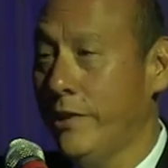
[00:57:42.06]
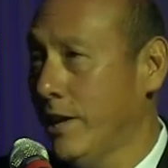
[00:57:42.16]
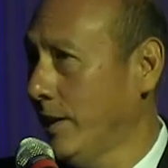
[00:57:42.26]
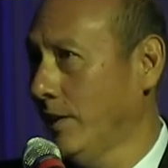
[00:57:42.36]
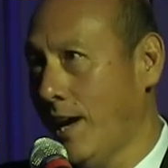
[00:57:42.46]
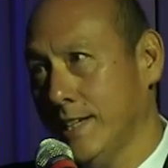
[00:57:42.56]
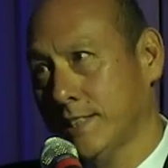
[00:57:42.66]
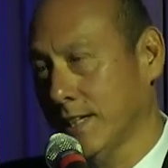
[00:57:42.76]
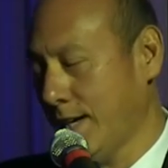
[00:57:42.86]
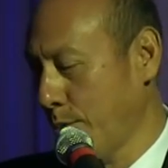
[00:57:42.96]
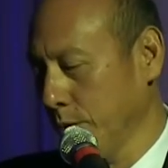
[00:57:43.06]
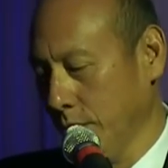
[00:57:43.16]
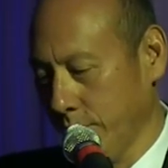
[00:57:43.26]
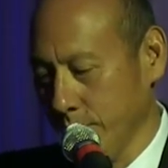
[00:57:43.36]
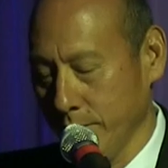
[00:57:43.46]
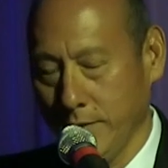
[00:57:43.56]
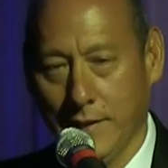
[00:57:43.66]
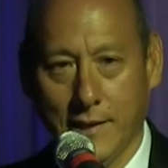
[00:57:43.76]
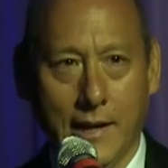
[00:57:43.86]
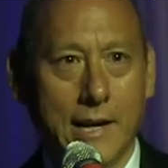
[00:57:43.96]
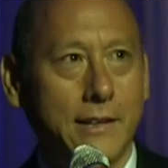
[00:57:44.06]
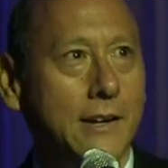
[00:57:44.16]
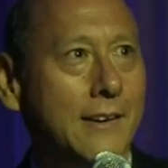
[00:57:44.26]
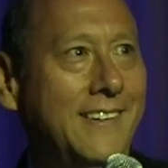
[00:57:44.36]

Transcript: but we only lost a couple of them, you know. Uh,